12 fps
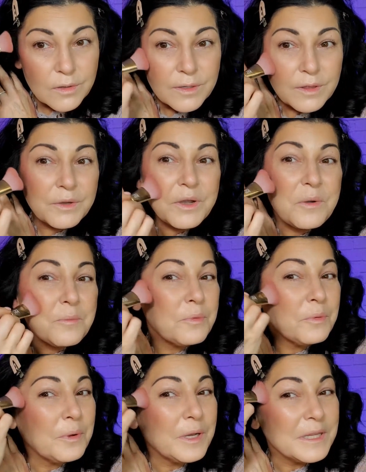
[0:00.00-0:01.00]
Look how
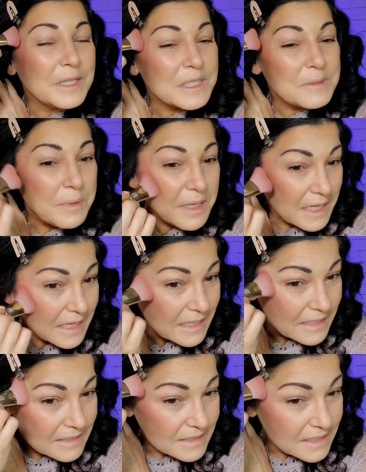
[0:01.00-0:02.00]
pretty this pink
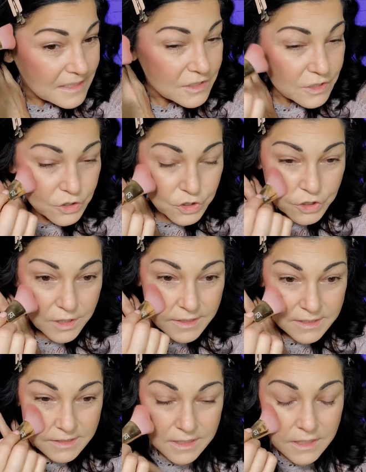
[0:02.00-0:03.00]
is. It is
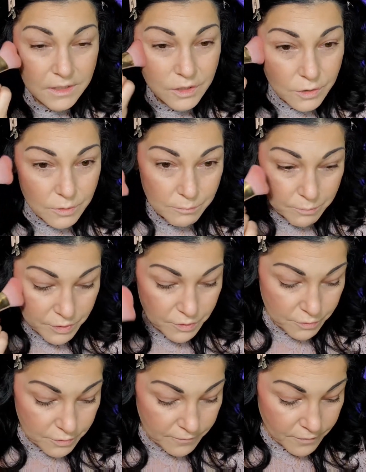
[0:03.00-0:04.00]
just
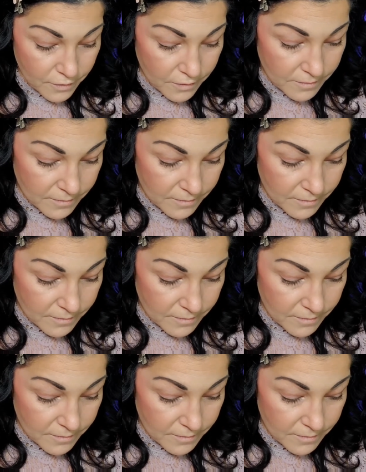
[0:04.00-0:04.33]
beautiful.